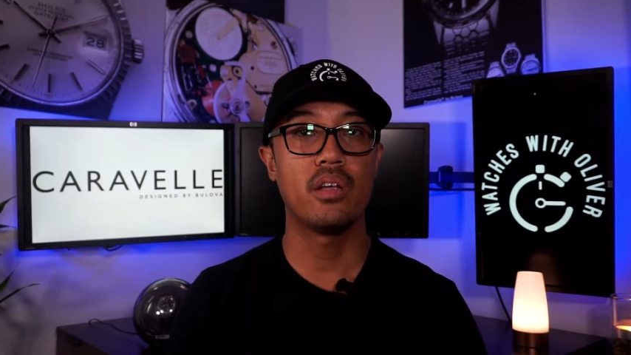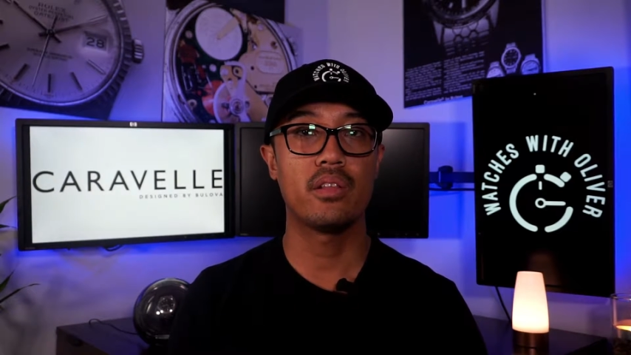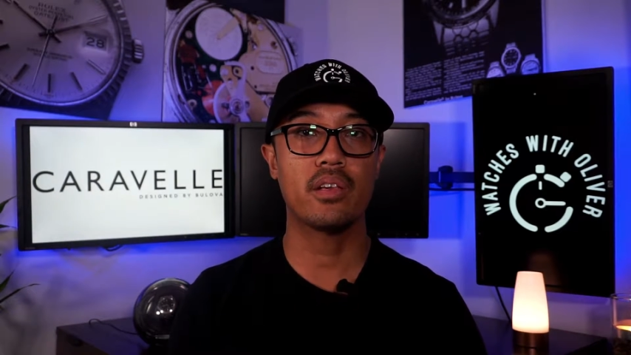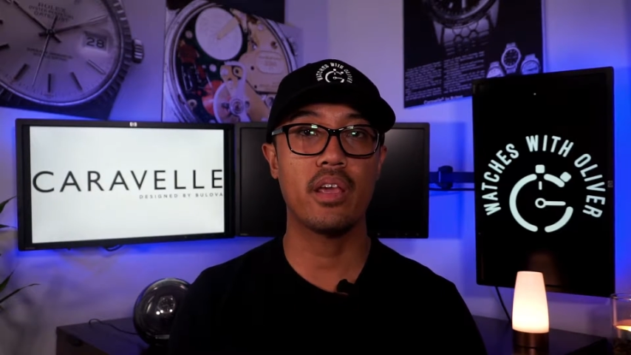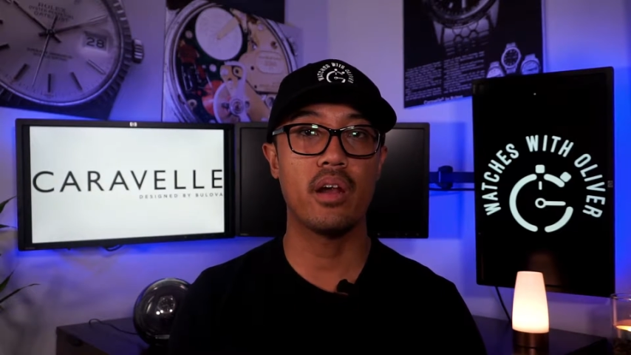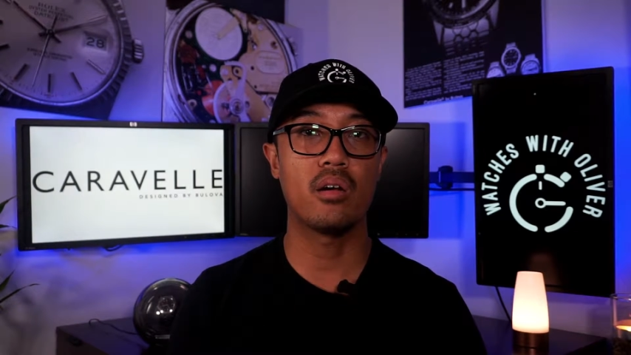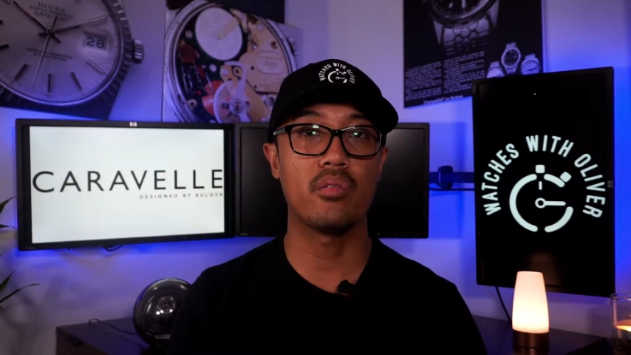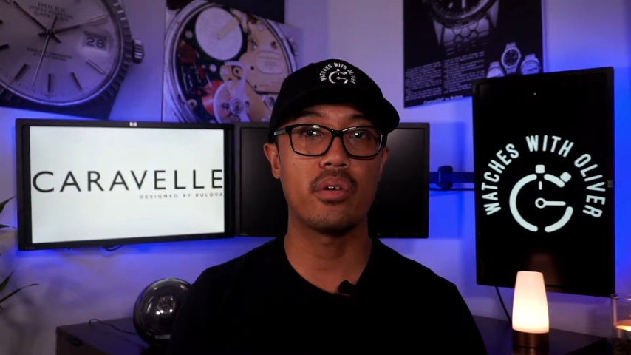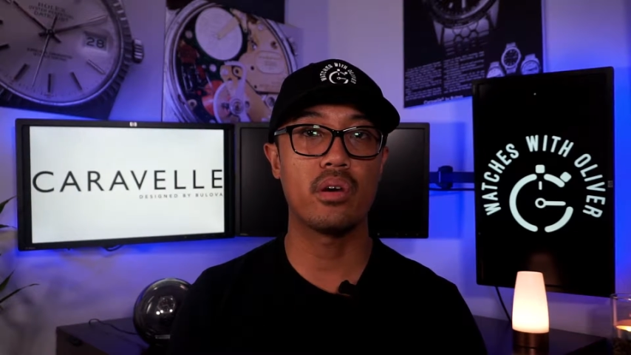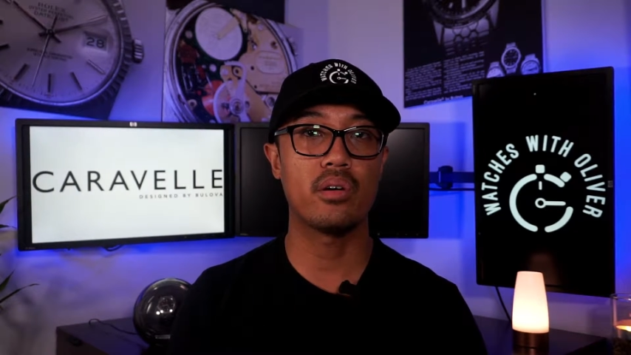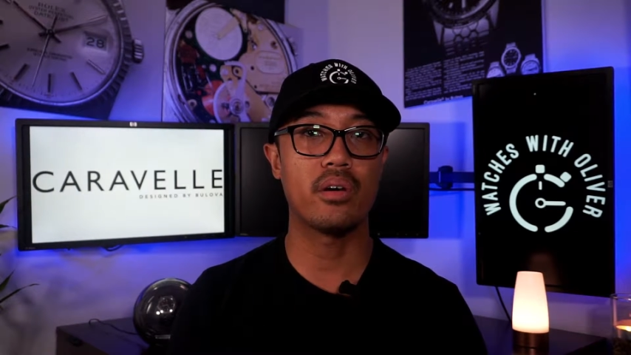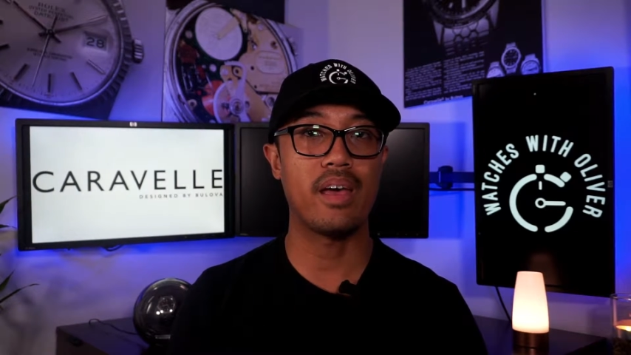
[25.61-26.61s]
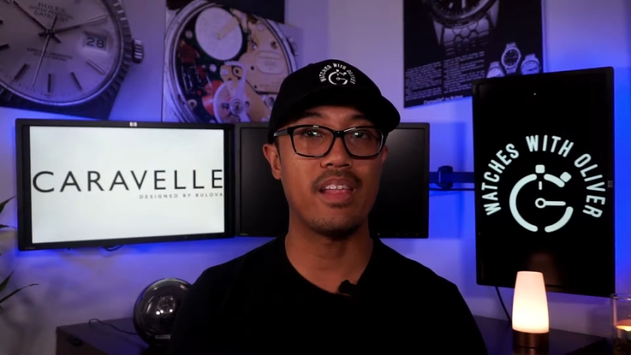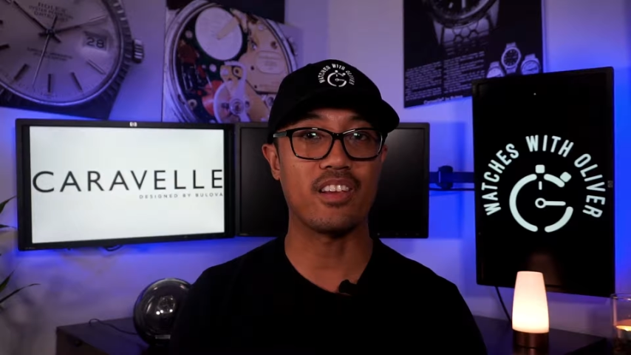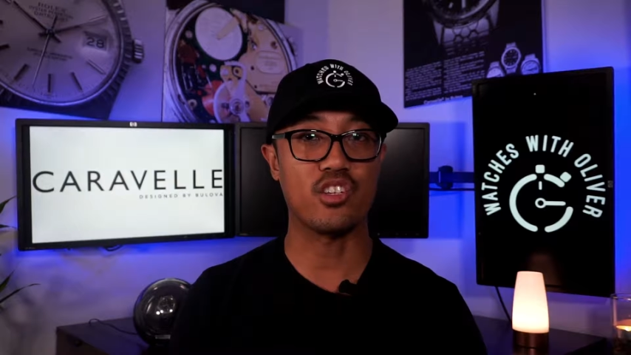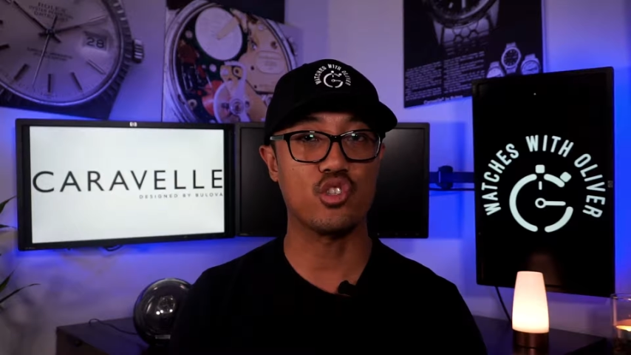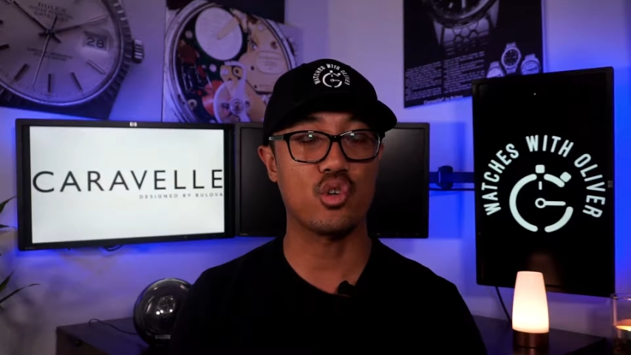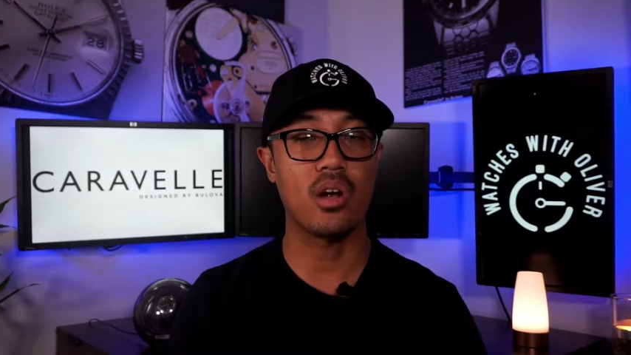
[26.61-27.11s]
the Caravelle
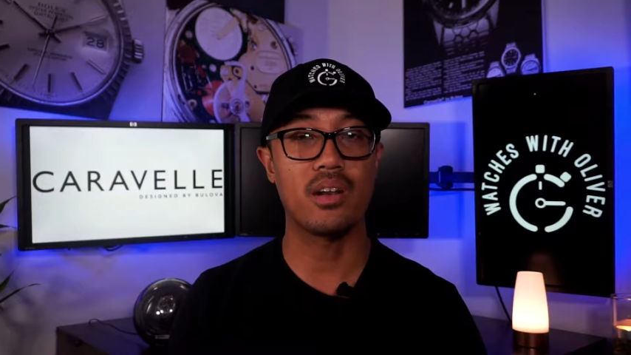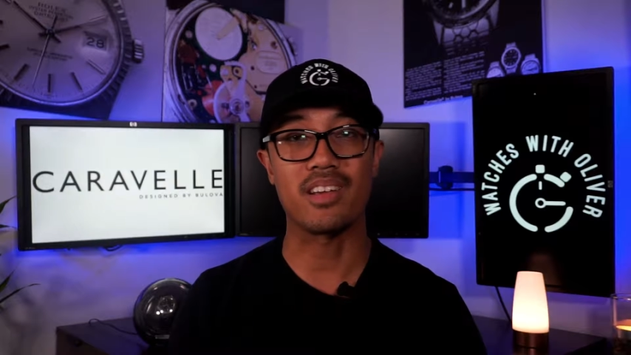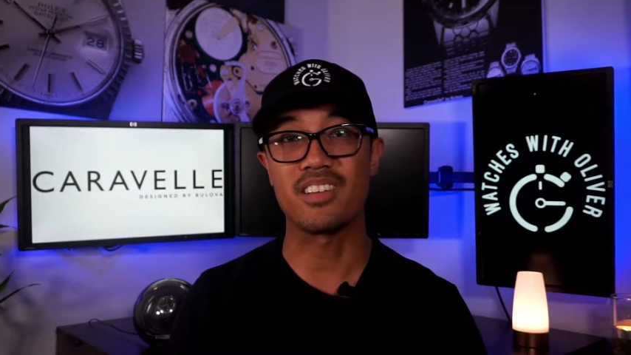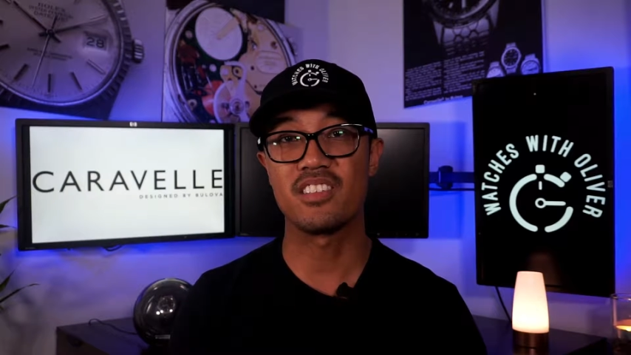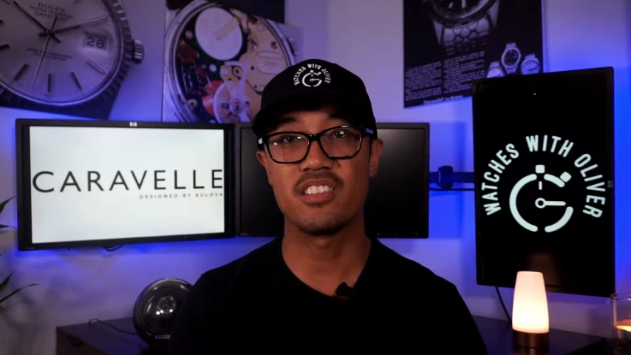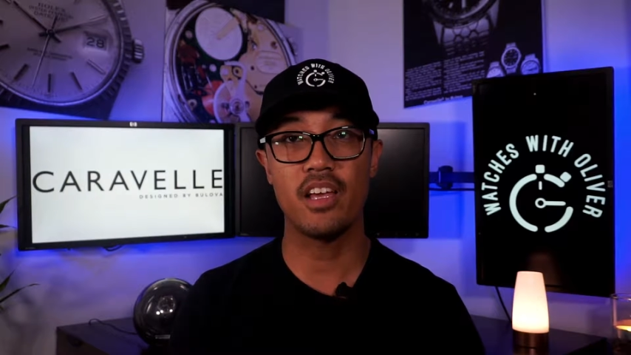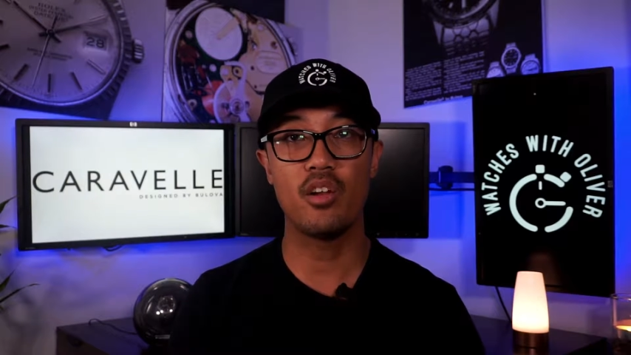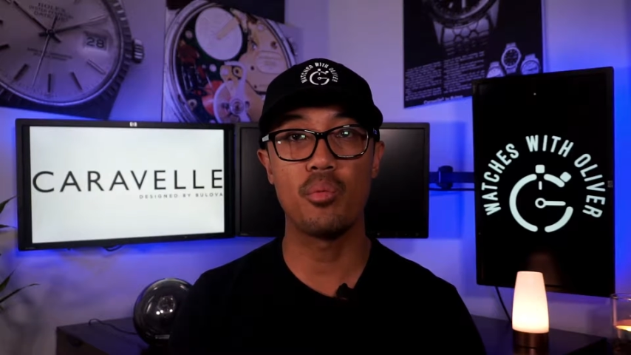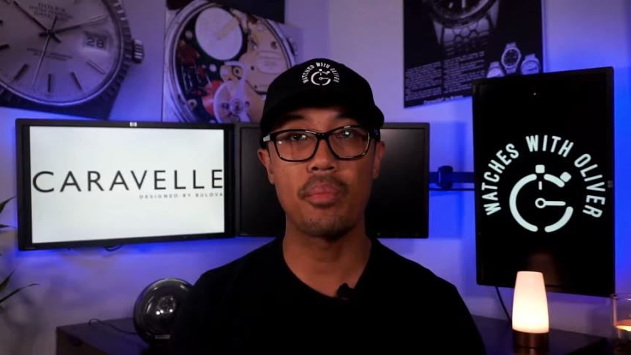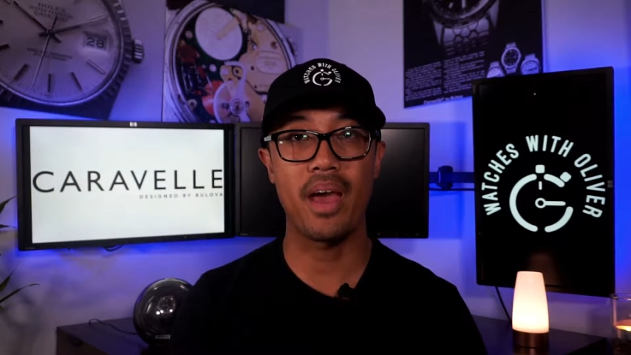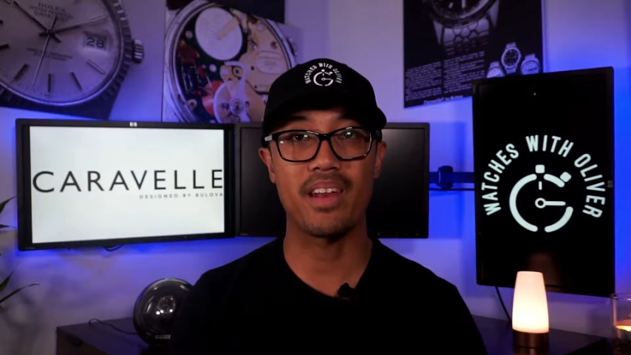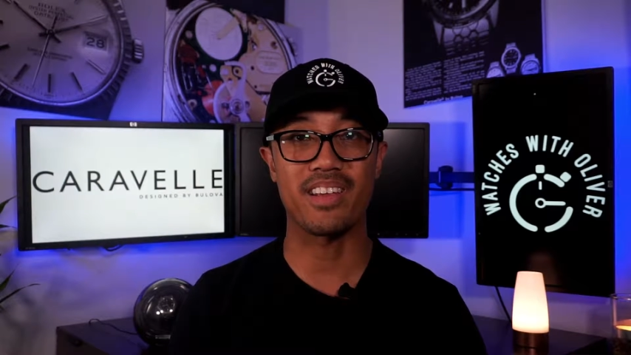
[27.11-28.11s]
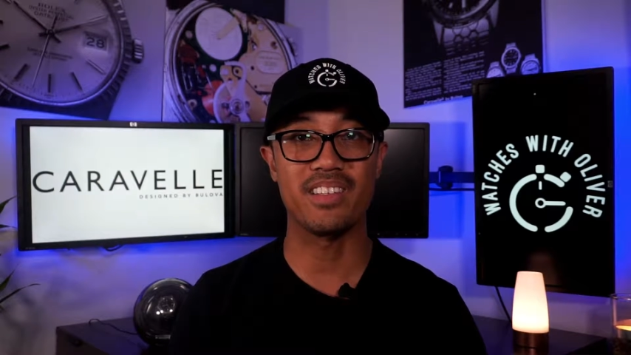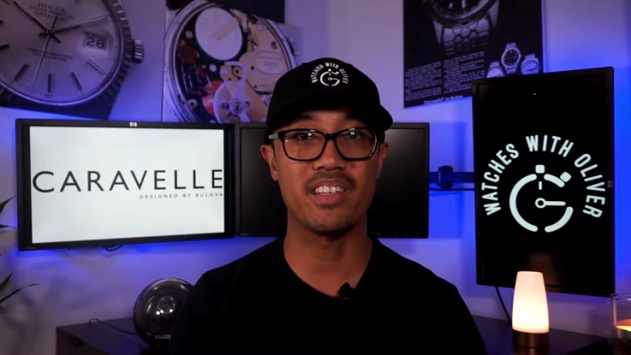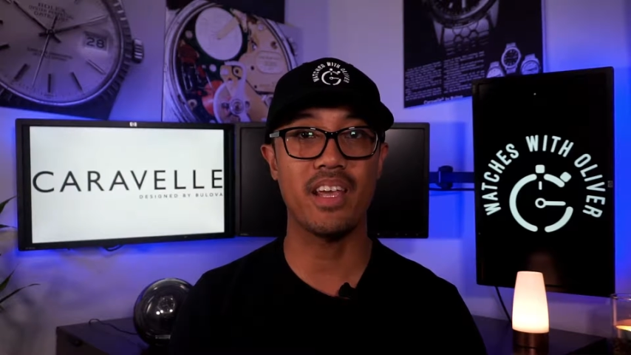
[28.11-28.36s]
Electronic Set-O-Matic